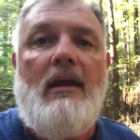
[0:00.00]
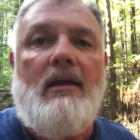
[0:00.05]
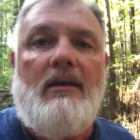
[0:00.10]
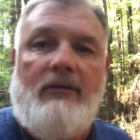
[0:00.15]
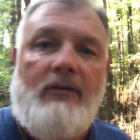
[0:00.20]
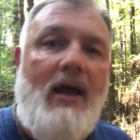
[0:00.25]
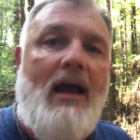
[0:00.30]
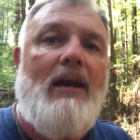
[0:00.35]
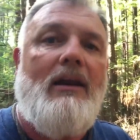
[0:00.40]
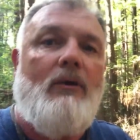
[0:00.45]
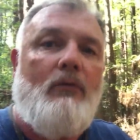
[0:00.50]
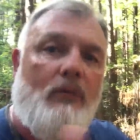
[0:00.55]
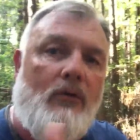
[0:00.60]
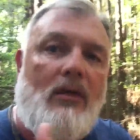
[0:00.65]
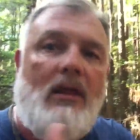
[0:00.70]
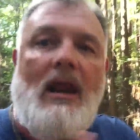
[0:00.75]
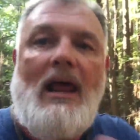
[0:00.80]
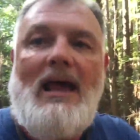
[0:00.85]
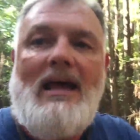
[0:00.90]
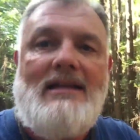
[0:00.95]
So I know where
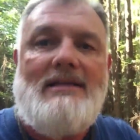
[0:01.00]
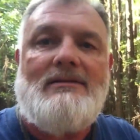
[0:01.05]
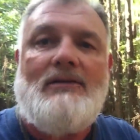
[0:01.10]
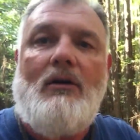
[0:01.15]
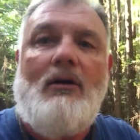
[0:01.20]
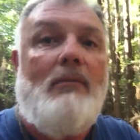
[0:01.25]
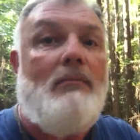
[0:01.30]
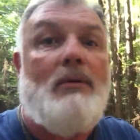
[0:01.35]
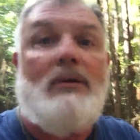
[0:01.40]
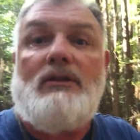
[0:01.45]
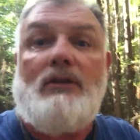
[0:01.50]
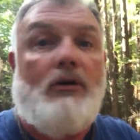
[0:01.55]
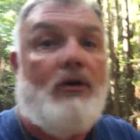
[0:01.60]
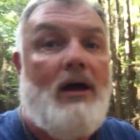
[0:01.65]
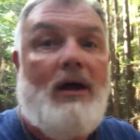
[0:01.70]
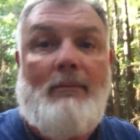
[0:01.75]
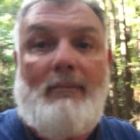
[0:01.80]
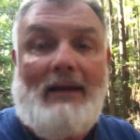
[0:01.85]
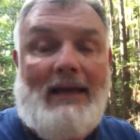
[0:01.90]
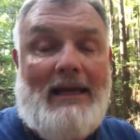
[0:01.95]
the lines are, but they're
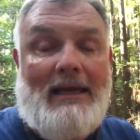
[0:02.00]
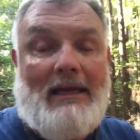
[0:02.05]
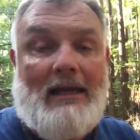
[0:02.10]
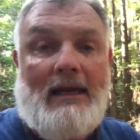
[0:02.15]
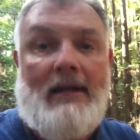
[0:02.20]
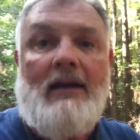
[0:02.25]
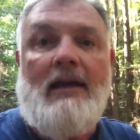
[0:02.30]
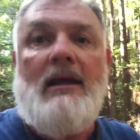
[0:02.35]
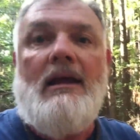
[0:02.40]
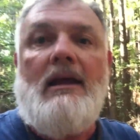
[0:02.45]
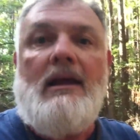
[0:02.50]
not painted.